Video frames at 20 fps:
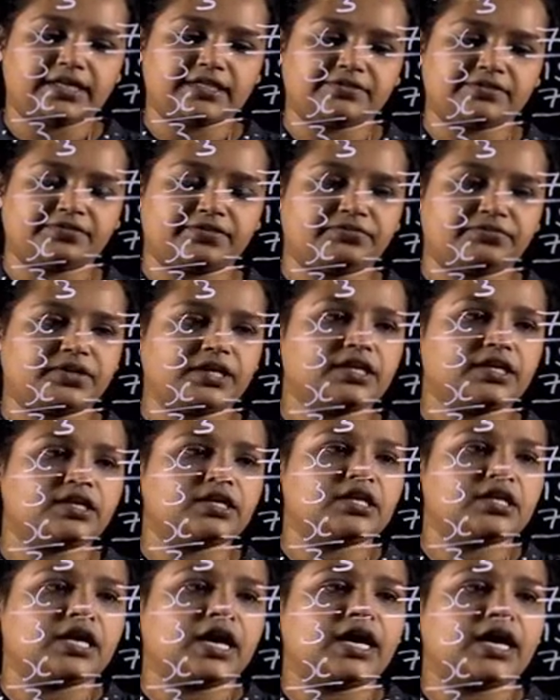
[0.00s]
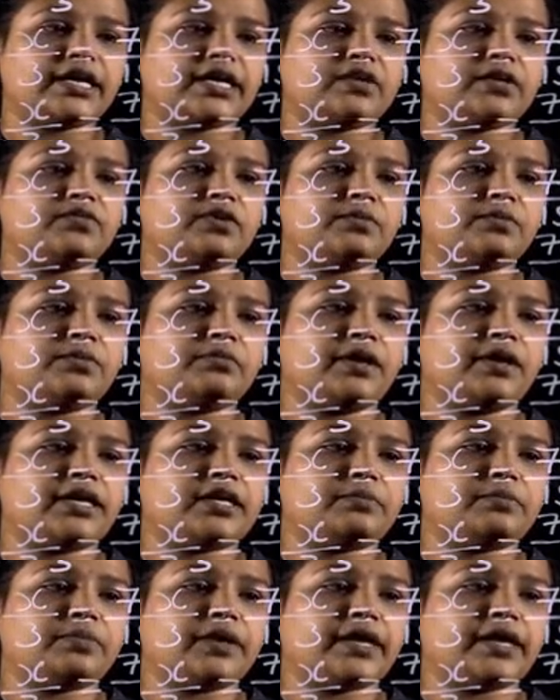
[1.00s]
as 15. Again we'll be
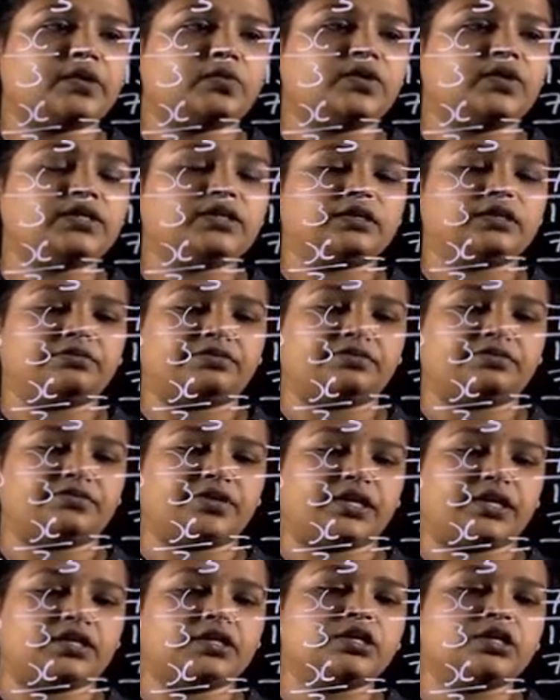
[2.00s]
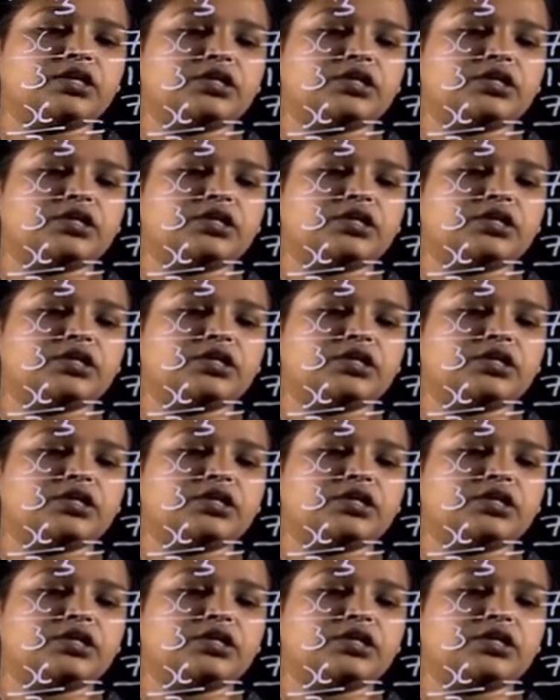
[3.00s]
multiplying with 15.